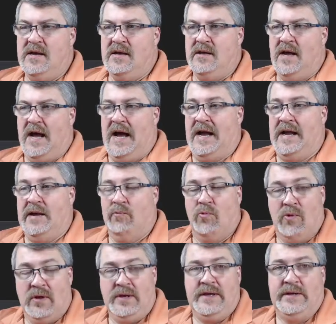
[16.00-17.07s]
I am
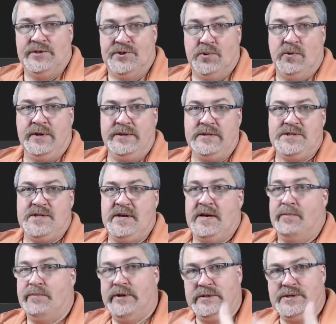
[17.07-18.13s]
really enjoying this thing.
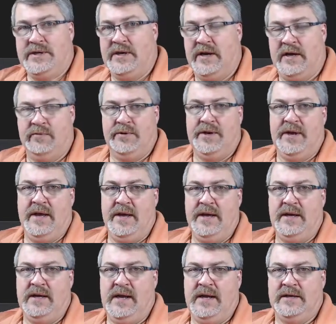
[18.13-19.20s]
I'm using it every
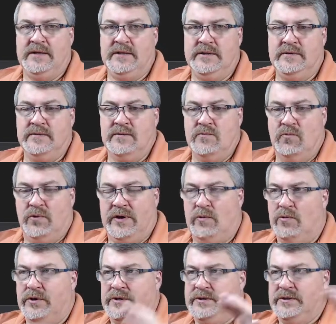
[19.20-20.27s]
day, and what I
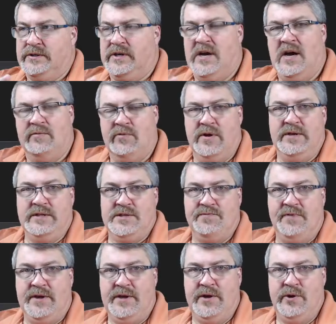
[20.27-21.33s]
want to cover in this
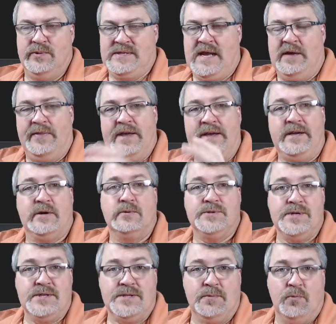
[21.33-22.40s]
video is how the
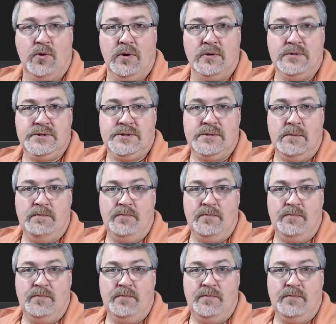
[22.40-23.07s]
ecosystem works